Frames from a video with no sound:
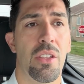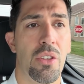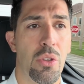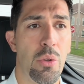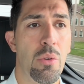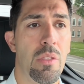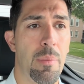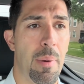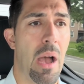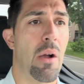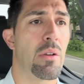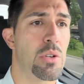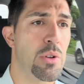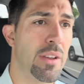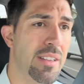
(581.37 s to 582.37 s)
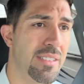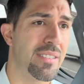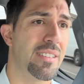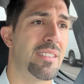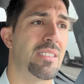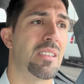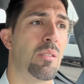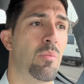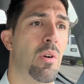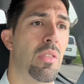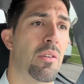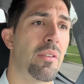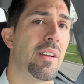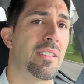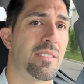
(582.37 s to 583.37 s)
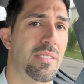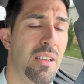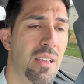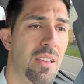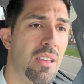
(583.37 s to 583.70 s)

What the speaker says: to the powertrain system, whether it's,